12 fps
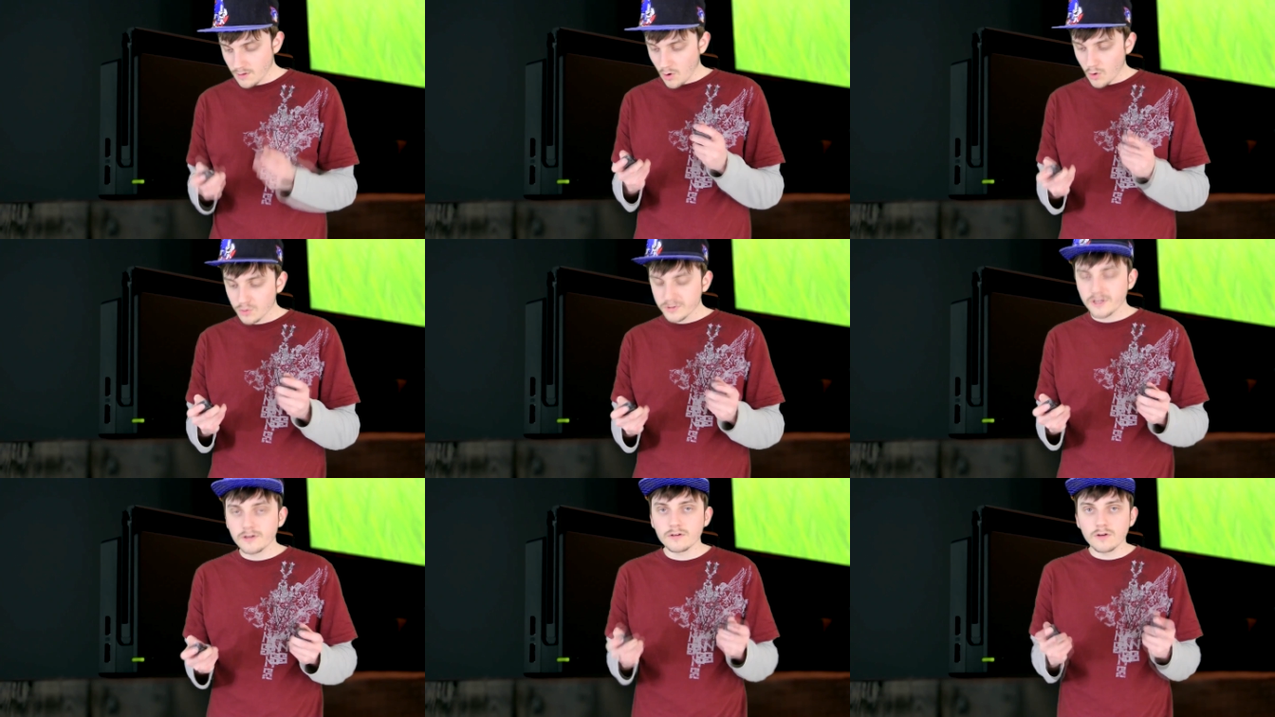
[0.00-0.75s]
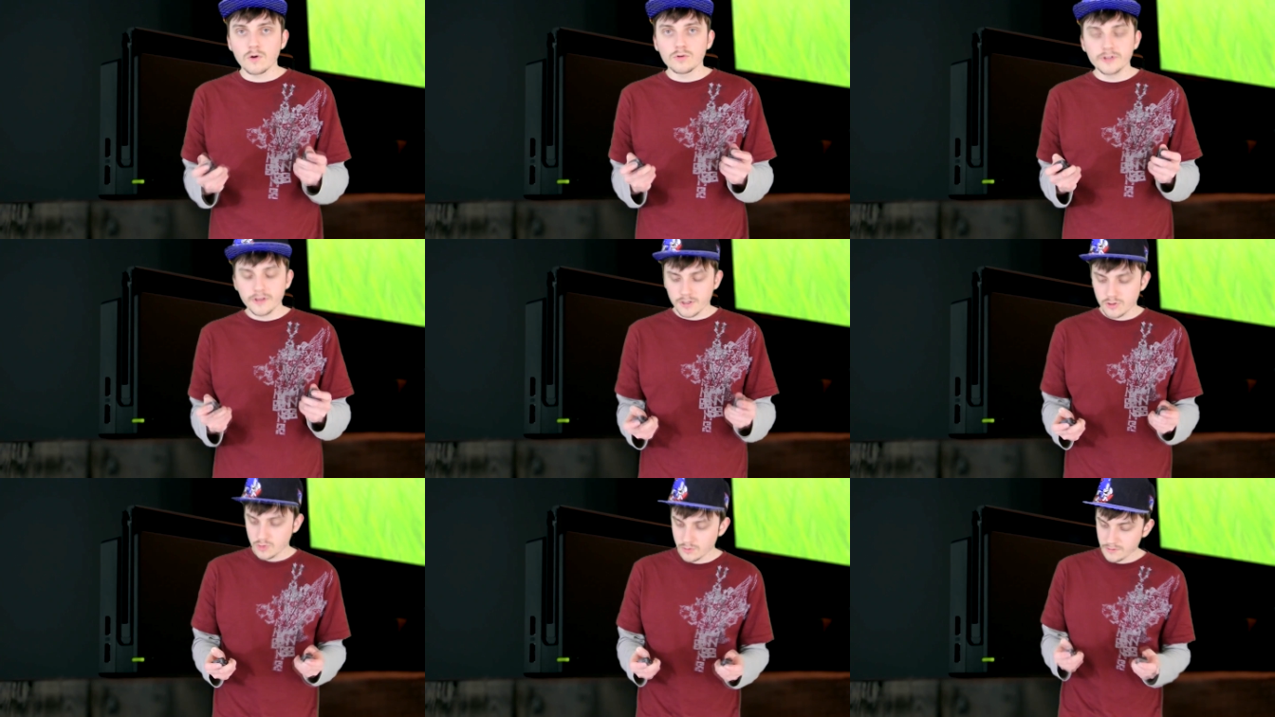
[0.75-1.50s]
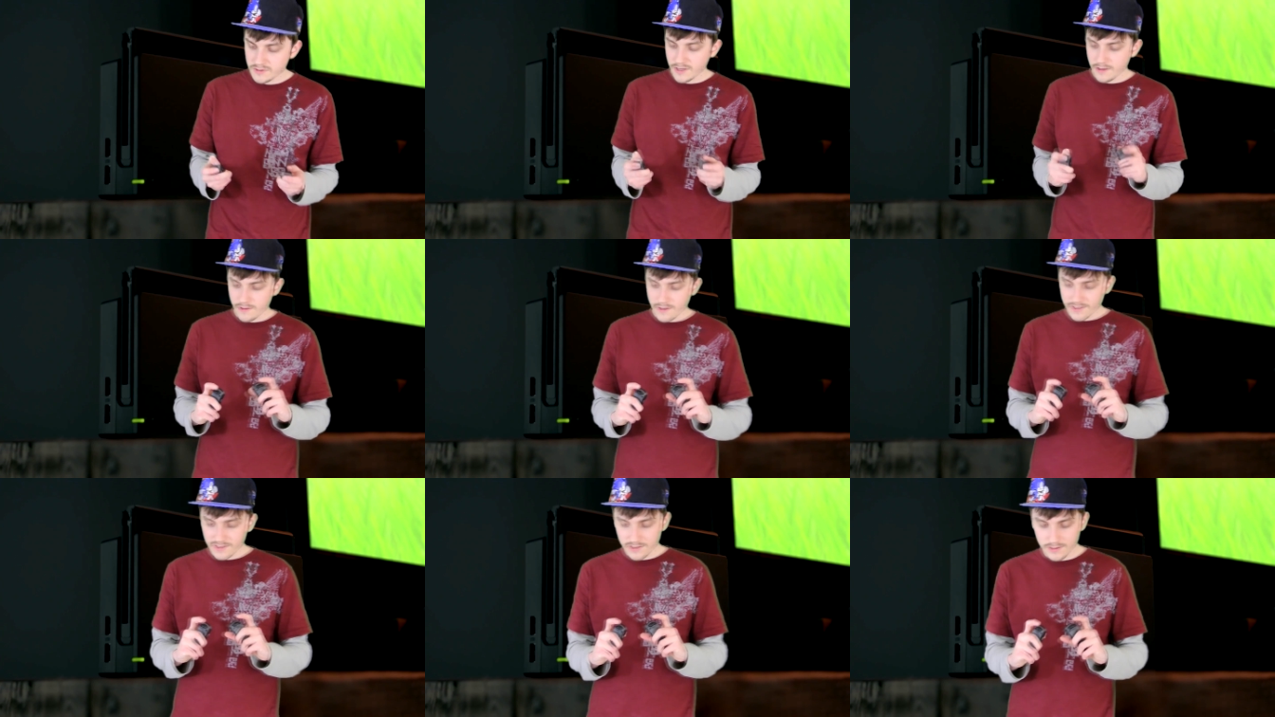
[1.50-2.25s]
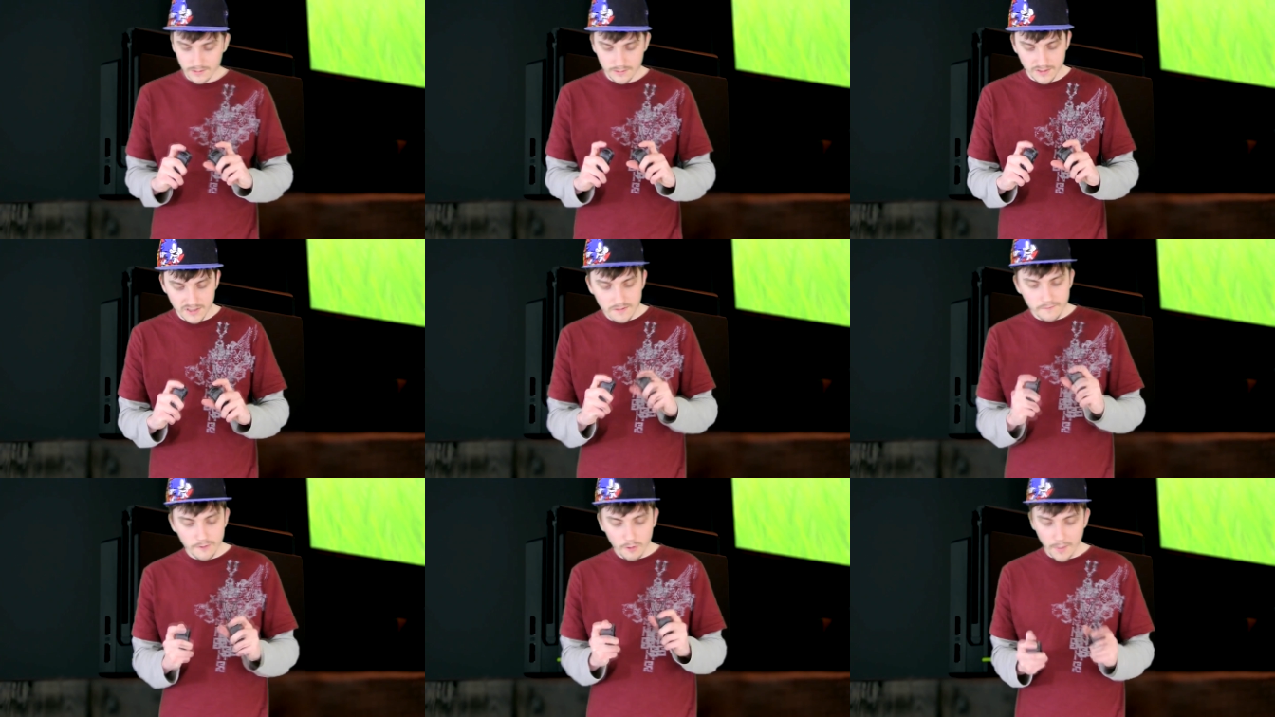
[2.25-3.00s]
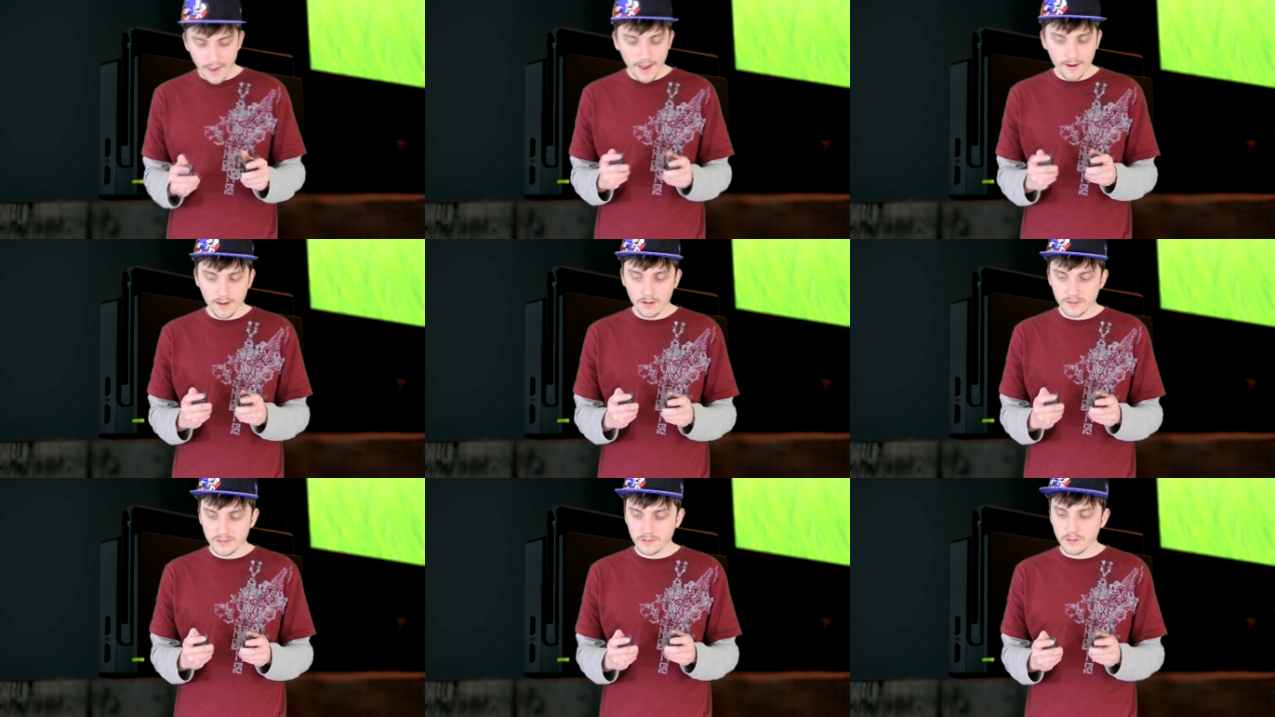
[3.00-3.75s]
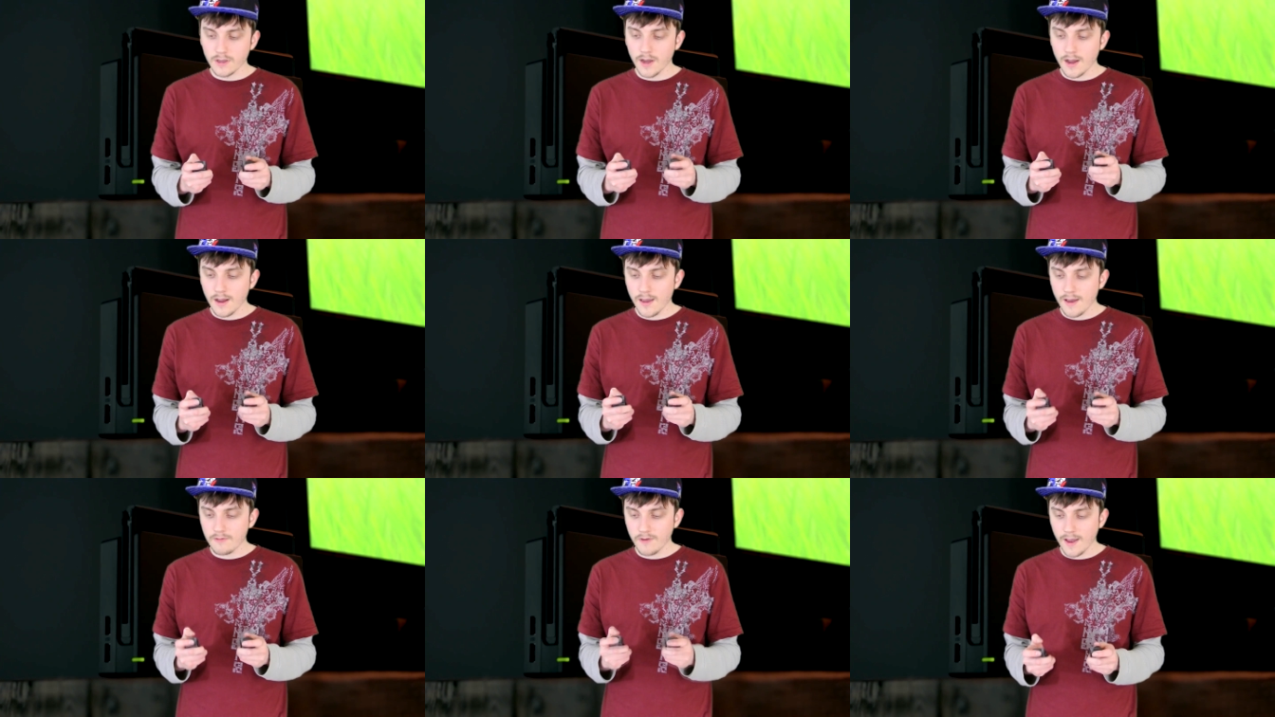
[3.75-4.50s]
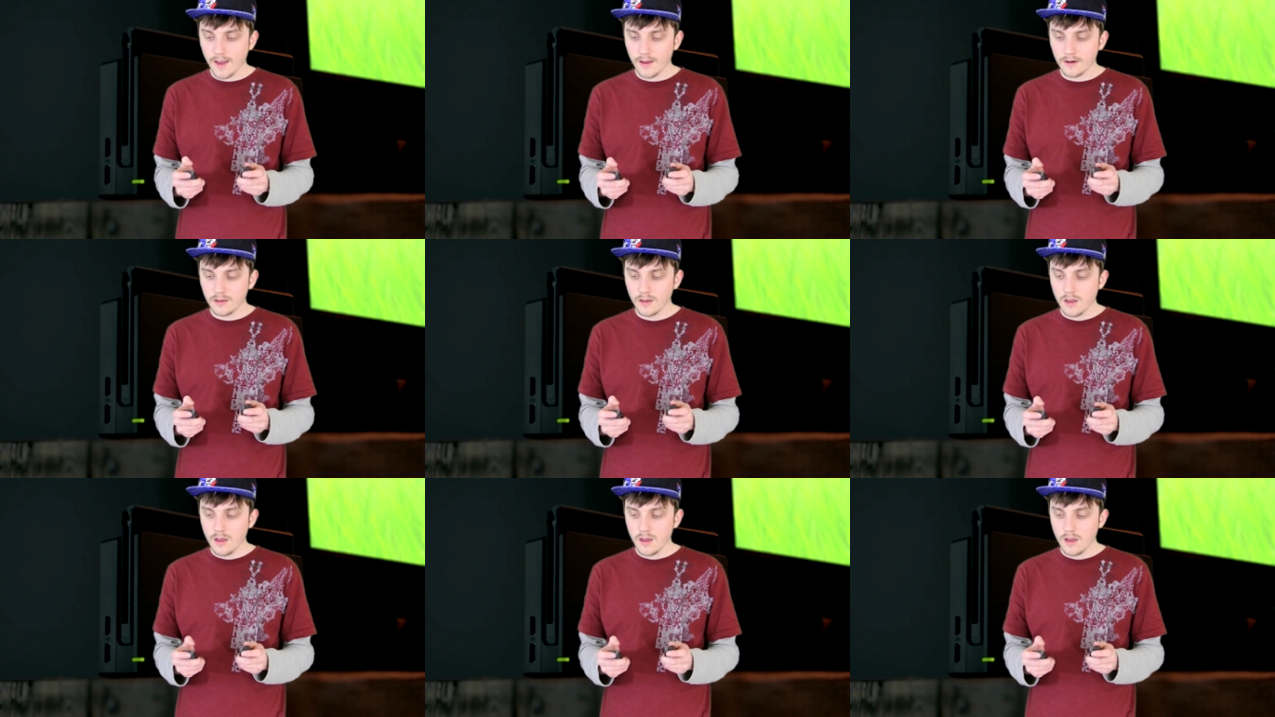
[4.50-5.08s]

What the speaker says: Holding the controllers like this doesn't feel bad, honestly. I have had